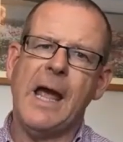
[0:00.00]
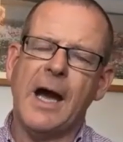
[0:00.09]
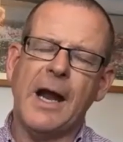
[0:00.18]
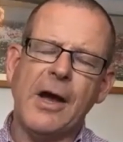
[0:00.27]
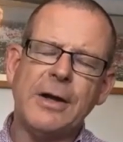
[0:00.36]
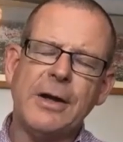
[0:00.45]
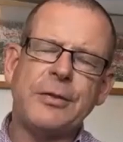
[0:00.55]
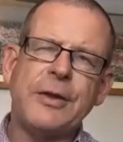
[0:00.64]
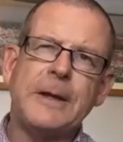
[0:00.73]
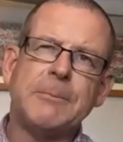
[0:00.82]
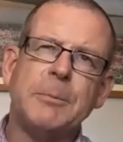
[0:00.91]
And I
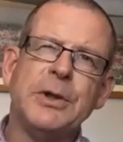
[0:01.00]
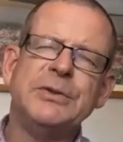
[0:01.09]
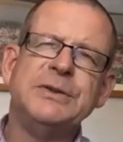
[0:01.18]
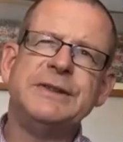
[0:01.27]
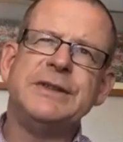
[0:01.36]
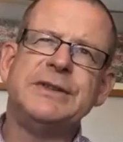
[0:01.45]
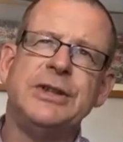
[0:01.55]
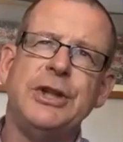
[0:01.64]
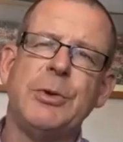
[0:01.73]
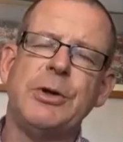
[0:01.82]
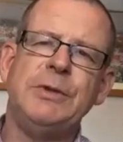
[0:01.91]
think Moses
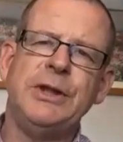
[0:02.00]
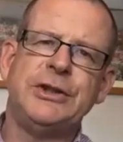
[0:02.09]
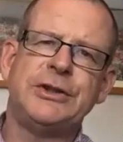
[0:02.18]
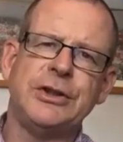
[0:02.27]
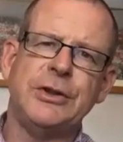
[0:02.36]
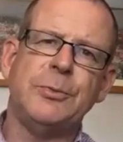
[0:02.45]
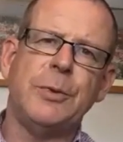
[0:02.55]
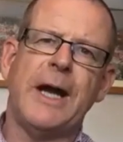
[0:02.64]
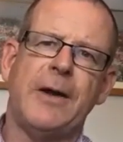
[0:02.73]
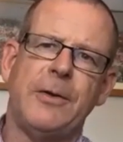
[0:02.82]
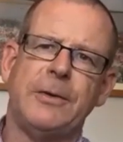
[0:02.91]
knew only too
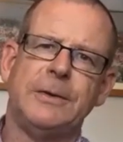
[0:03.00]
well